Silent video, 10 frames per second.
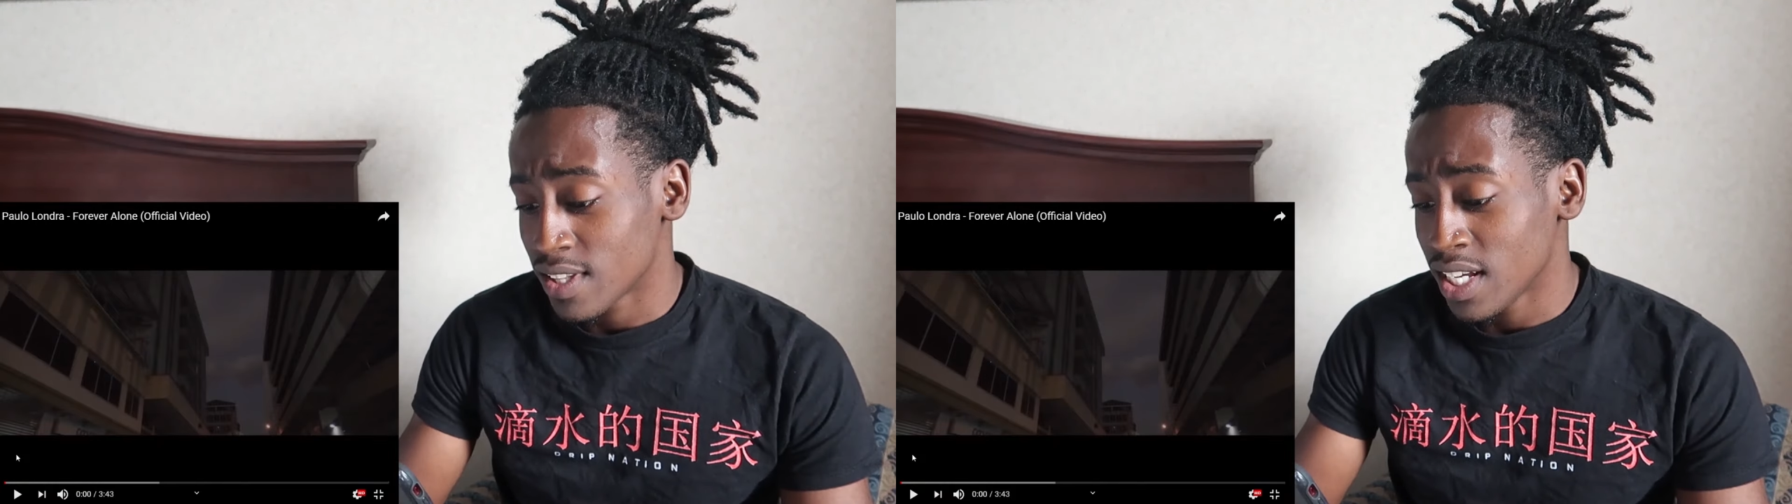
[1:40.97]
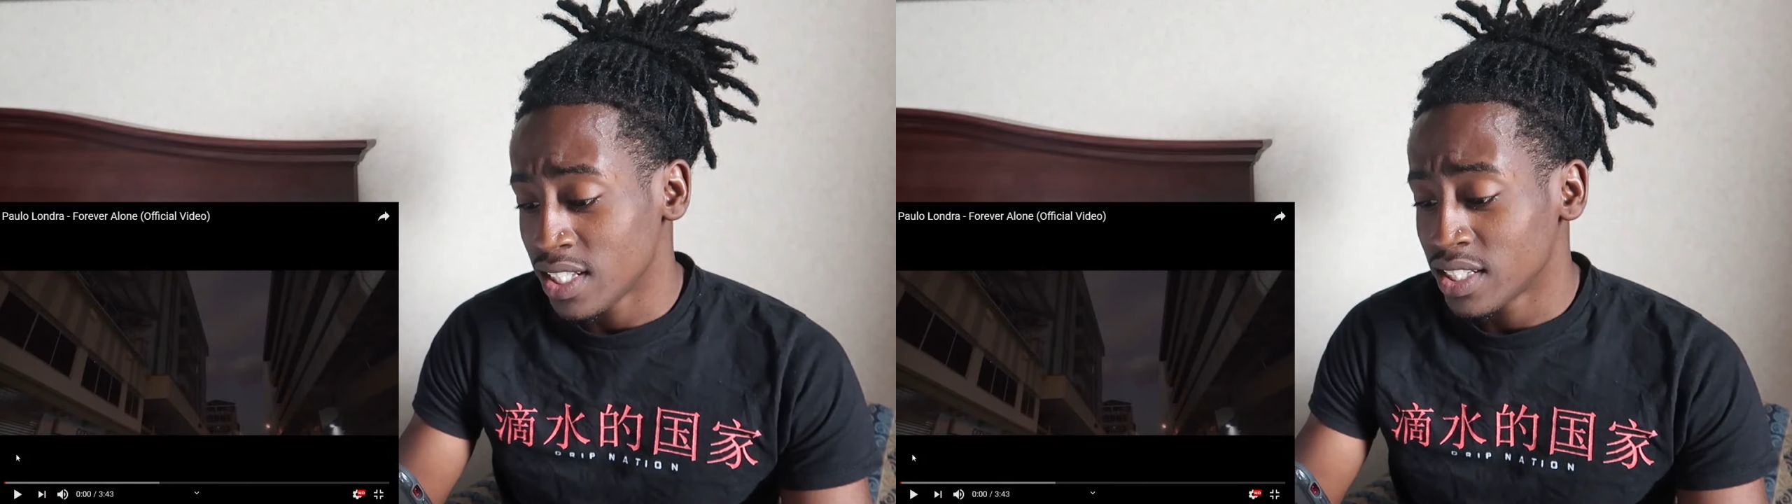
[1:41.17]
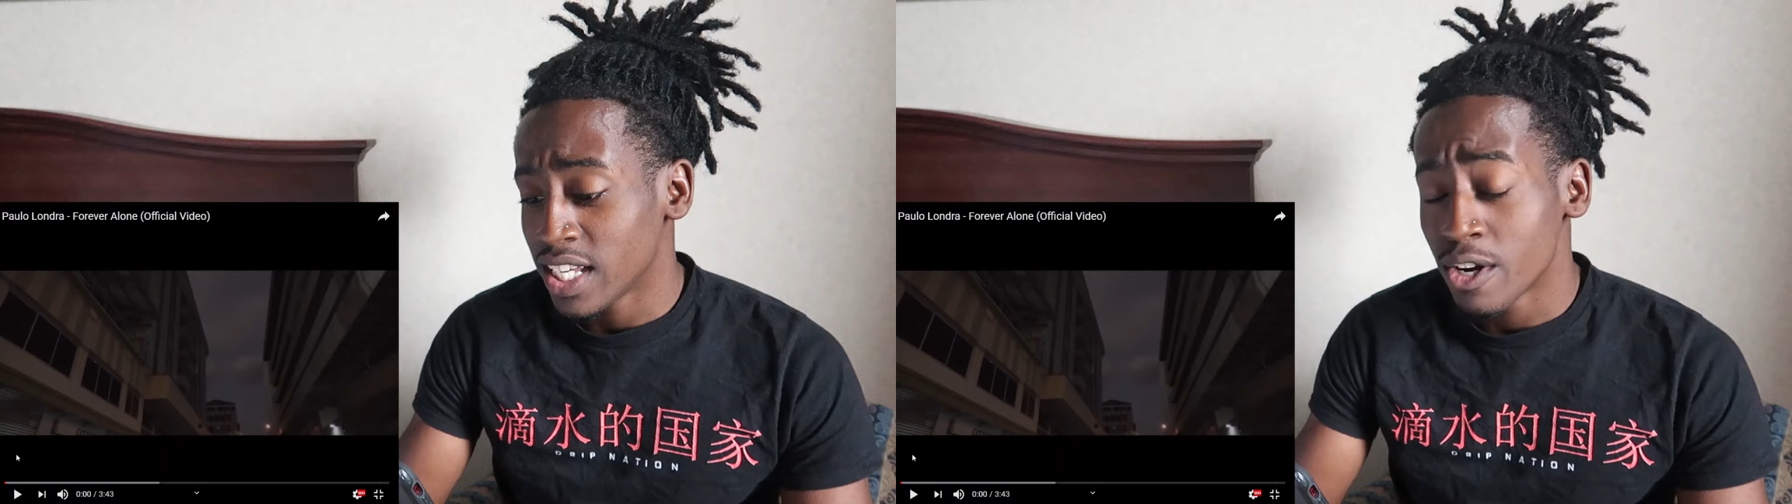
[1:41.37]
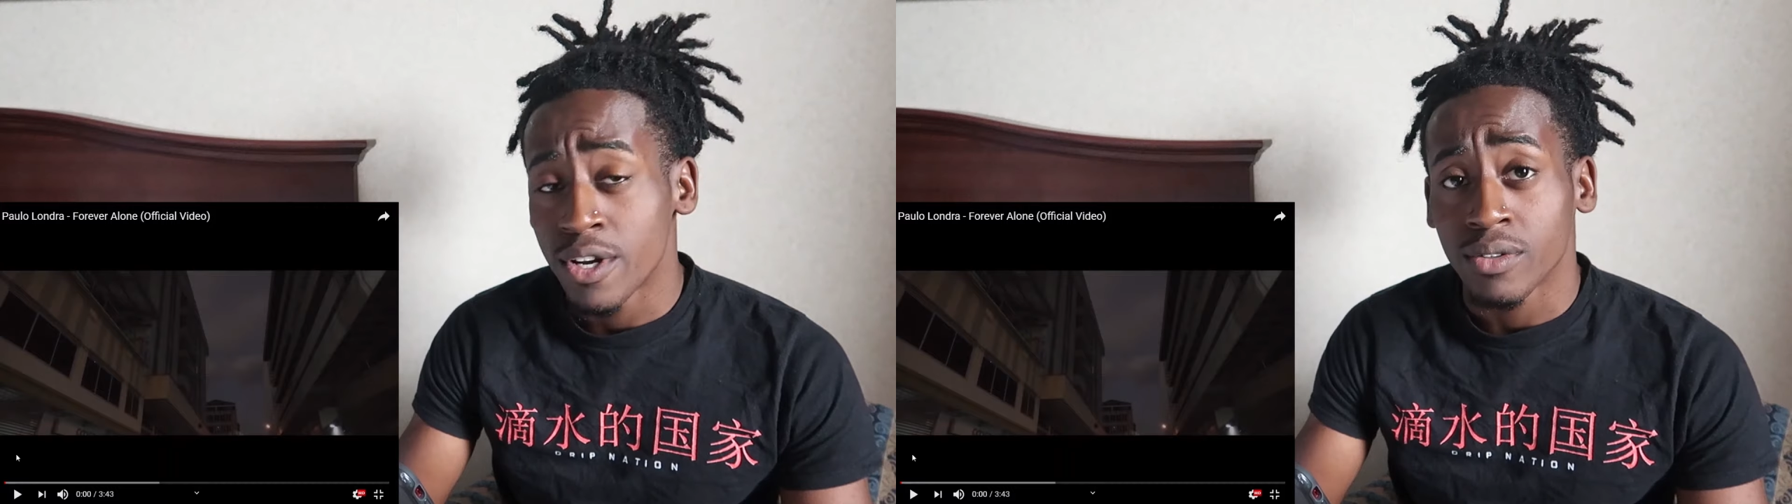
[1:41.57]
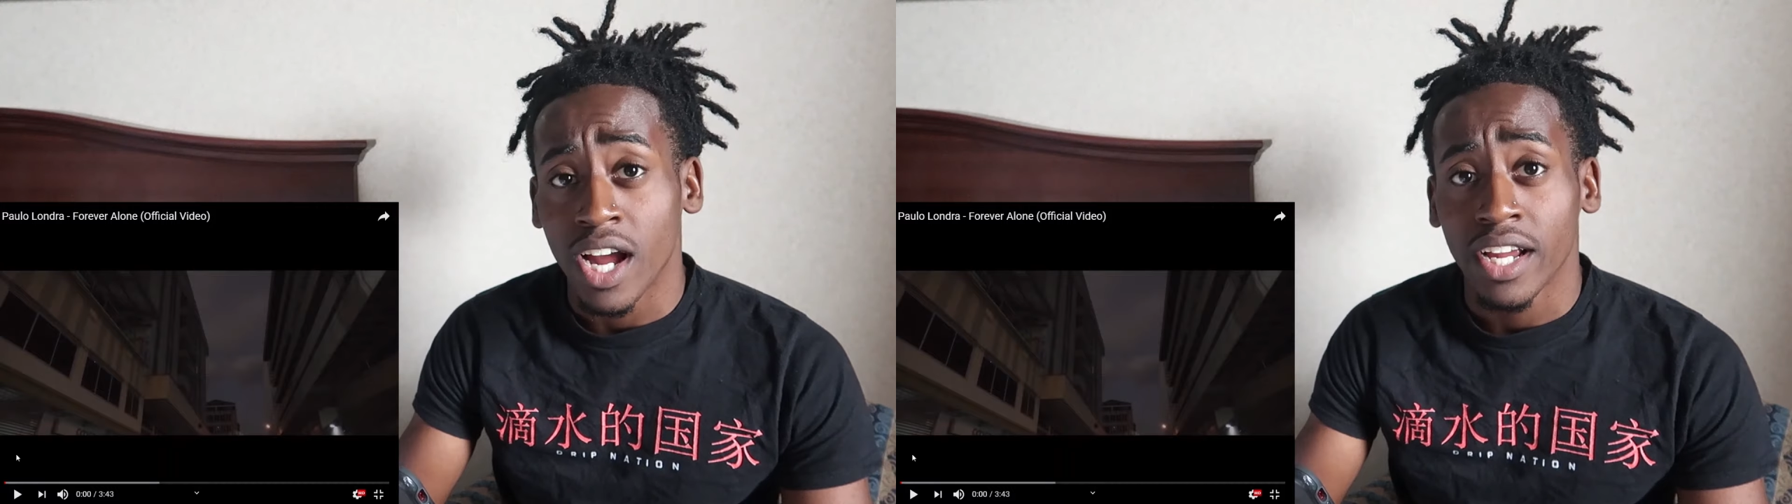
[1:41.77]
These
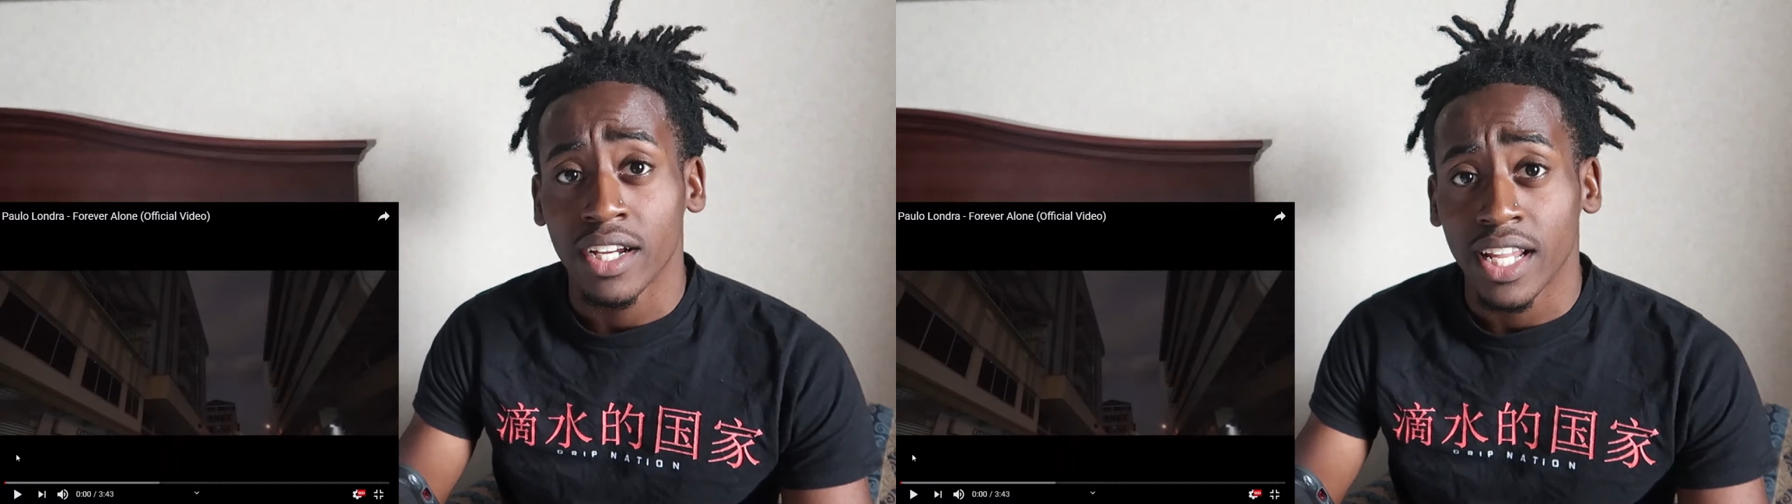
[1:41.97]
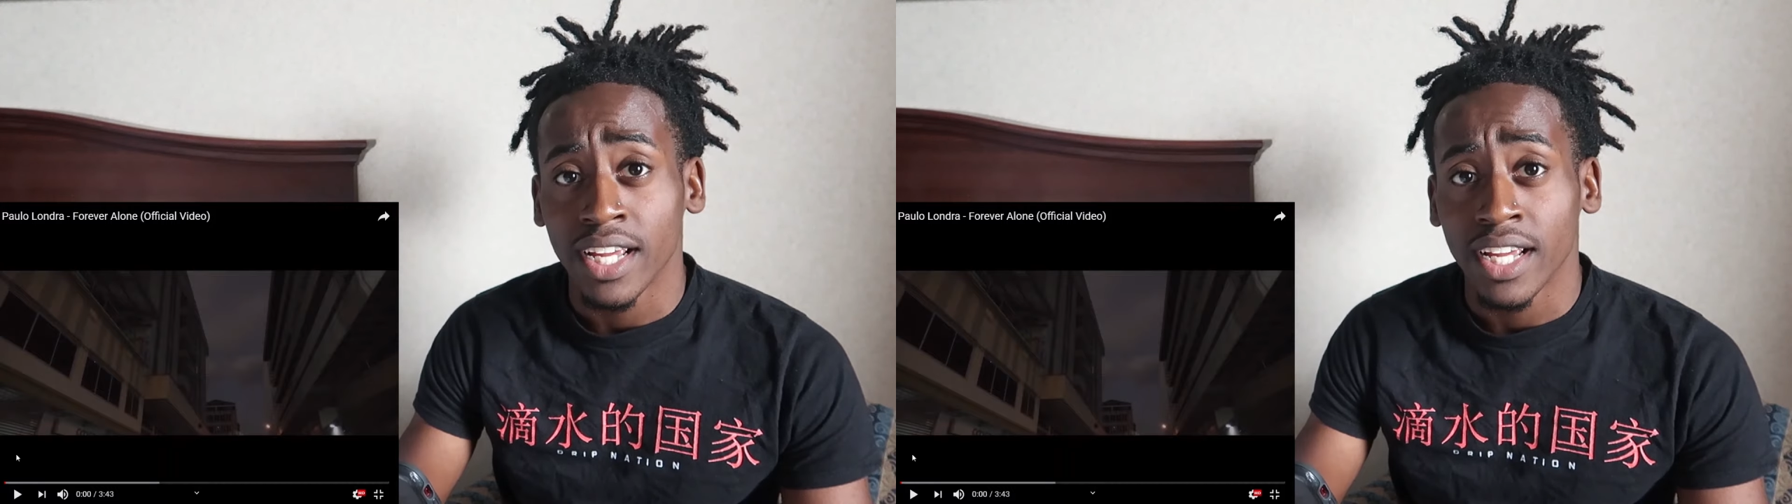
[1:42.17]
lyrics right here,